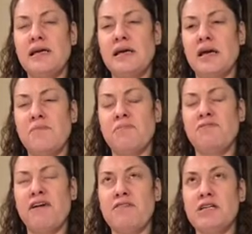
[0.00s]
can be
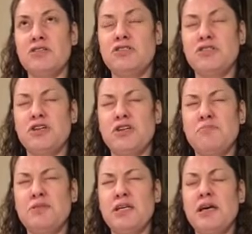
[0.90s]
very
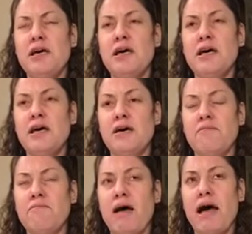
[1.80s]
disturbed,
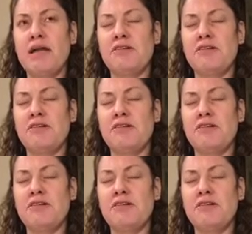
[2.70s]
I